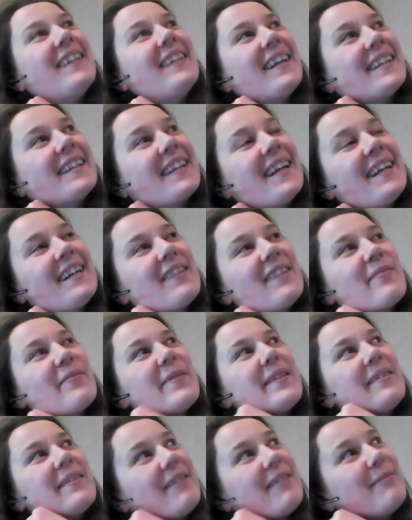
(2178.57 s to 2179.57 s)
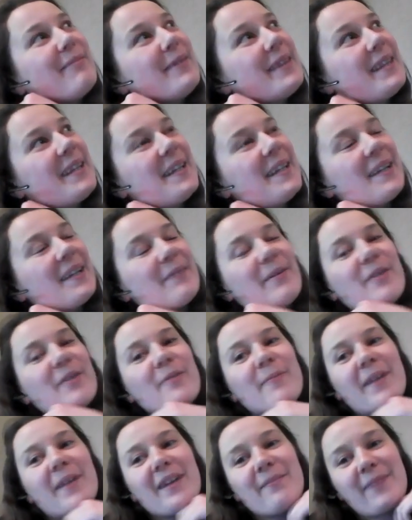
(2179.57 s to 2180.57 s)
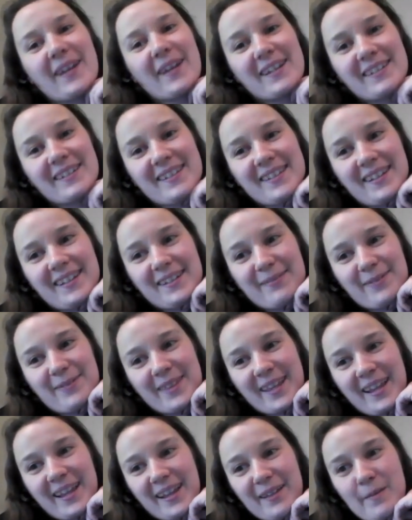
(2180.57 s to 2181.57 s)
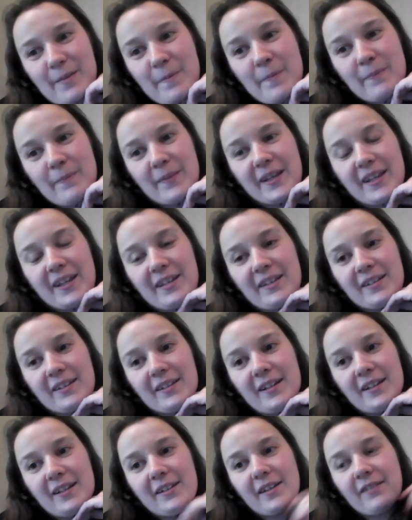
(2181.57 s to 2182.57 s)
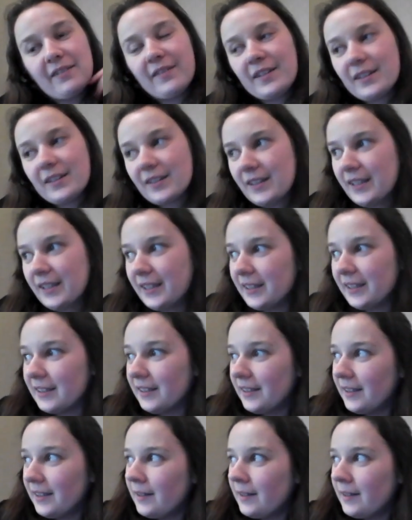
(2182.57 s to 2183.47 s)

Yeah, I've been thinking about my mindset of the game because I definitely